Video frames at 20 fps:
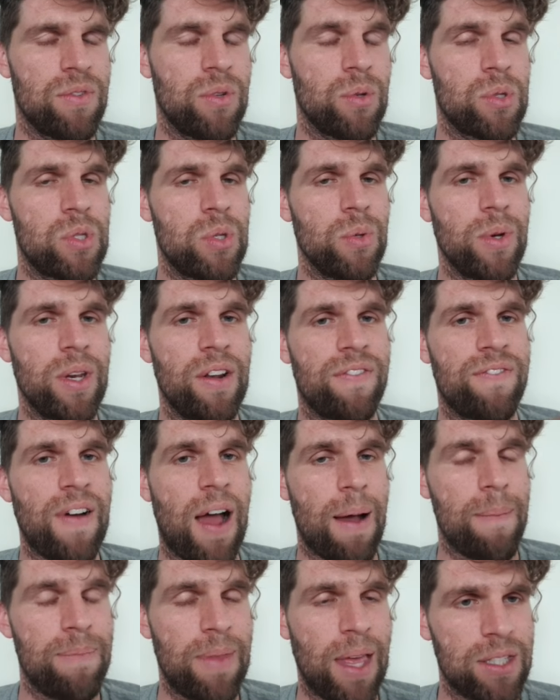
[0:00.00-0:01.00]
You'll still need to
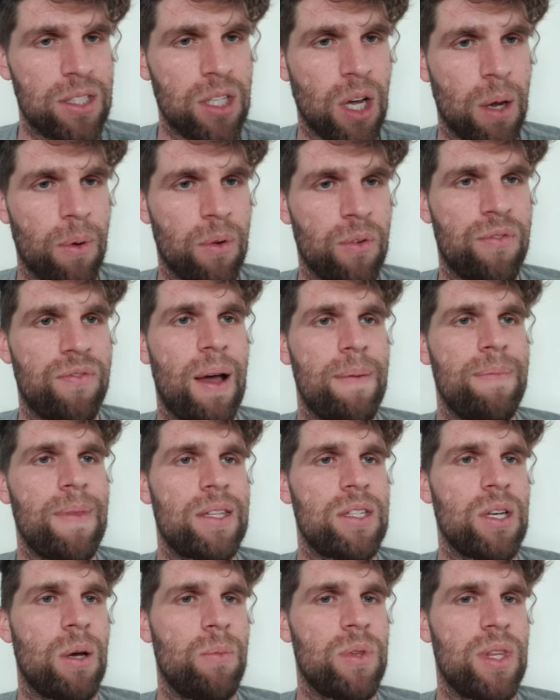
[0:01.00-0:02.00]
farm that type. I would farm
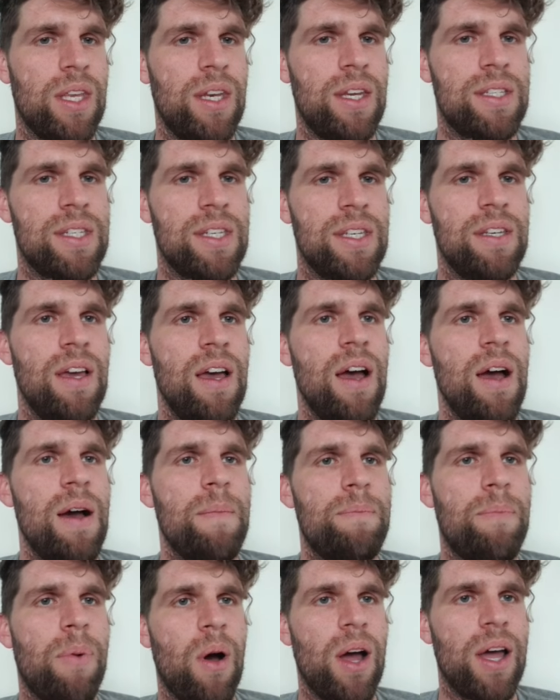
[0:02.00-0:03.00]
that type with energy,
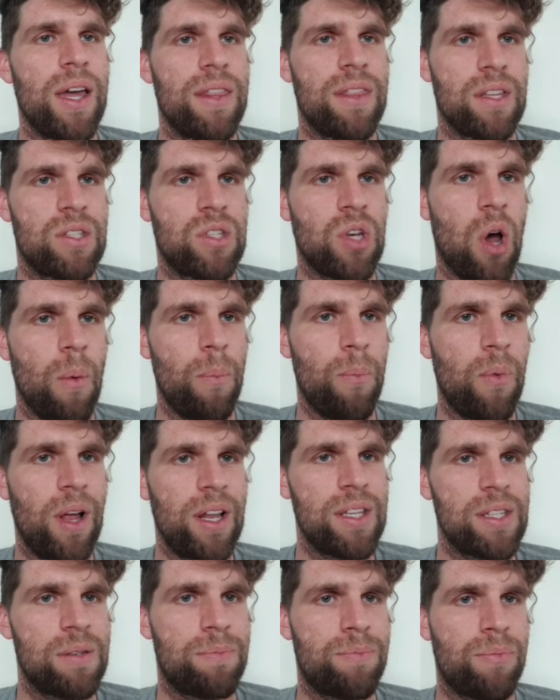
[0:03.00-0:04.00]
buy the top
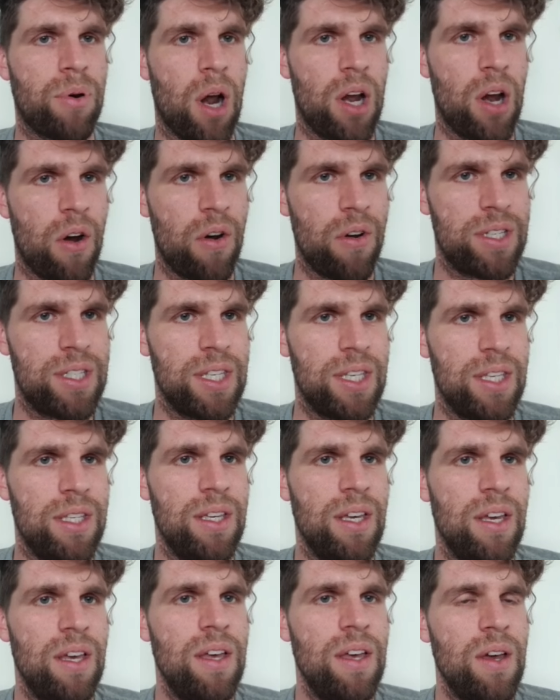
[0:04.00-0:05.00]
ones priority
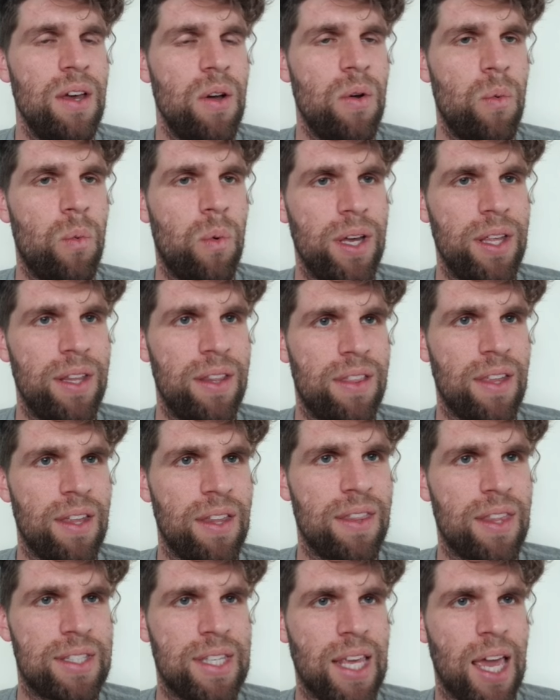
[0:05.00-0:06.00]

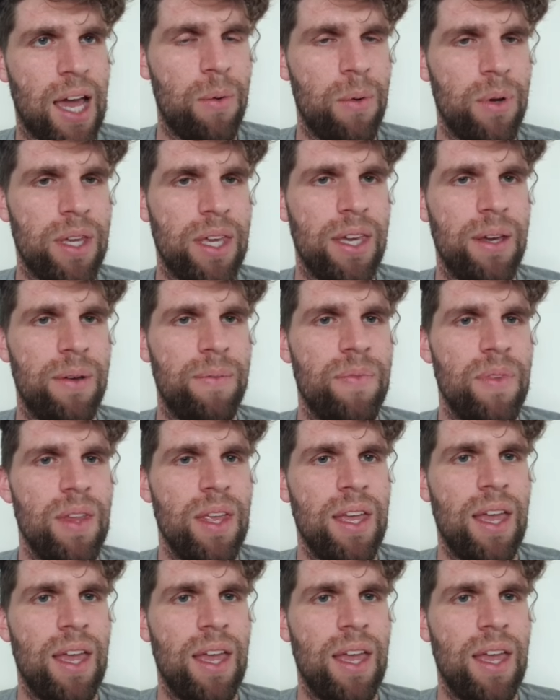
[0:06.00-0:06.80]
with the tower gear,